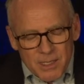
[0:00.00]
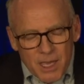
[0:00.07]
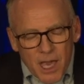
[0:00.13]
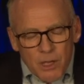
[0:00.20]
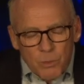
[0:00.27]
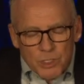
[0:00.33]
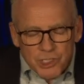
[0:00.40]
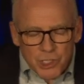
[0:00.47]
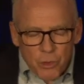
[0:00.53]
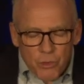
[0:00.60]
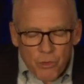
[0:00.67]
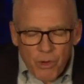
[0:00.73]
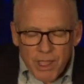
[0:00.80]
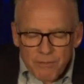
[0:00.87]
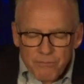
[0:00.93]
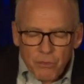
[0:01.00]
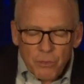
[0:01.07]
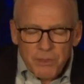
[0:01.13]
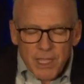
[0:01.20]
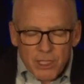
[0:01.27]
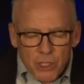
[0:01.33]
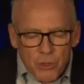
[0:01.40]
God, we're so
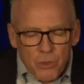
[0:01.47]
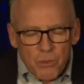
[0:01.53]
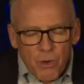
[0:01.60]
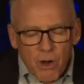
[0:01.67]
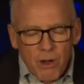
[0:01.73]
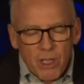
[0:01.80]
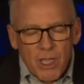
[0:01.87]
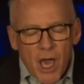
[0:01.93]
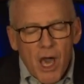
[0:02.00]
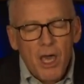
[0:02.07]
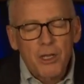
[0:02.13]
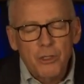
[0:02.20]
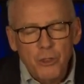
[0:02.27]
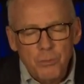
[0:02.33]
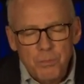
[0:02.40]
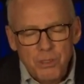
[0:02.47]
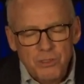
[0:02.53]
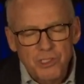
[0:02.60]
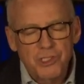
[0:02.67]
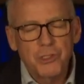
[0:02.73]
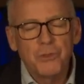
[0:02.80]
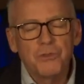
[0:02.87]
grateful that you are a God who
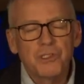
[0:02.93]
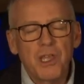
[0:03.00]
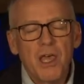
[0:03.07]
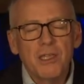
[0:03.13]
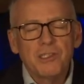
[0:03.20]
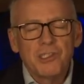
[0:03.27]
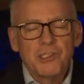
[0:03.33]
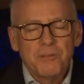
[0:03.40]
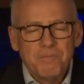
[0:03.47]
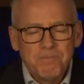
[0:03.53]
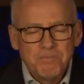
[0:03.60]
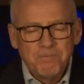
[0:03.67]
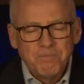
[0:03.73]
pursues us.